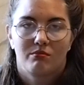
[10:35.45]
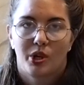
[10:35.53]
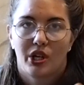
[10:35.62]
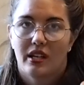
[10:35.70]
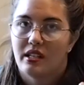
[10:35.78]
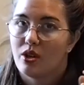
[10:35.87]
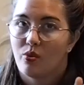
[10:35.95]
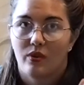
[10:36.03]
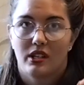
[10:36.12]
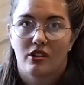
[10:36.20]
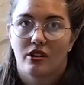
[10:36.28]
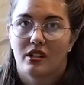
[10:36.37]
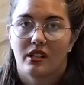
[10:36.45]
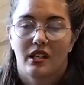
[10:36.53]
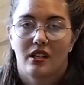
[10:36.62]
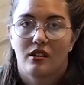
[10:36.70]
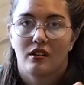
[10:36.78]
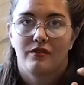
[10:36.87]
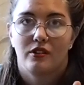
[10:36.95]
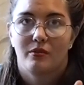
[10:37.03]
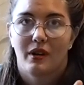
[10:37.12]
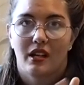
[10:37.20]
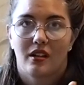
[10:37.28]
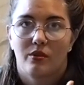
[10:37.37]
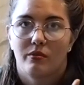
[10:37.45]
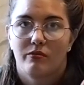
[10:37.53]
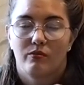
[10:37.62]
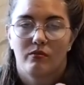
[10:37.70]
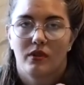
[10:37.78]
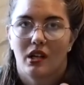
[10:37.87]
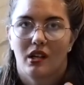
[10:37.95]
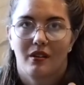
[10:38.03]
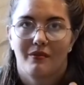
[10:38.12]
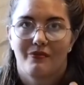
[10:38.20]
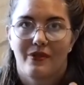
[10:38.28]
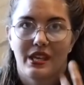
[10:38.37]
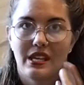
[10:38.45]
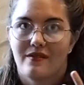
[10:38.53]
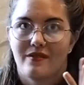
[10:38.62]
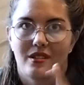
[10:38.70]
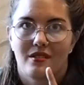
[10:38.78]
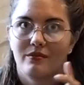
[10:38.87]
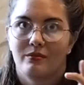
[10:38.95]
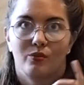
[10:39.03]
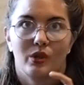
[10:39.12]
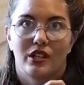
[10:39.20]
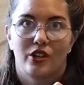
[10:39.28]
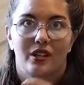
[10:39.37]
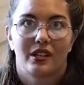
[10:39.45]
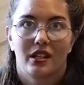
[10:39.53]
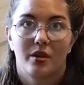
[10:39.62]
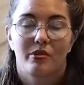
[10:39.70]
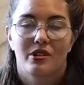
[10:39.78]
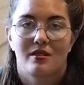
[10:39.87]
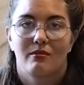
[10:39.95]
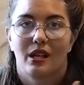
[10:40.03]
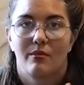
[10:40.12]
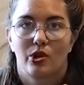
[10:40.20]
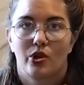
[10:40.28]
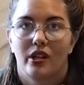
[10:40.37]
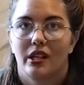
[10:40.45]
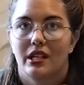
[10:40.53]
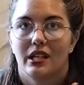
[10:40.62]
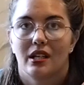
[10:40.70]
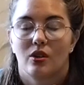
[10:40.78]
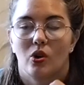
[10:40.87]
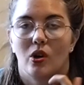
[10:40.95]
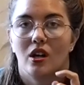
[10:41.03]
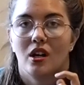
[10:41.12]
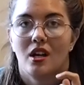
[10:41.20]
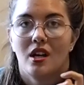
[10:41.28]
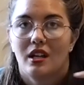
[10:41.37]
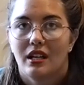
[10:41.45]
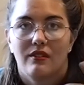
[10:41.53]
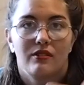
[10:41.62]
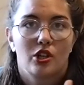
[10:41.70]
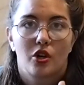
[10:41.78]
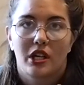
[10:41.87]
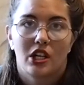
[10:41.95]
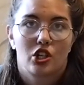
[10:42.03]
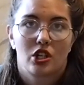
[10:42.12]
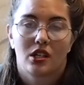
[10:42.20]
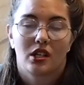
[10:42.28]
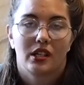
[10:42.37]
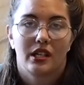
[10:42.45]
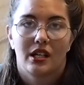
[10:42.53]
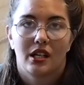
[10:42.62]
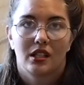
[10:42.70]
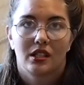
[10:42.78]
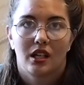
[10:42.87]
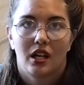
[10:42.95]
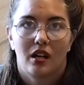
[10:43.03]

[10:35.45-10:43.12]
Put it in your window cleaner. If you make a thieves window cleaner, put some lemon oil in it, or even your kitchen cleaner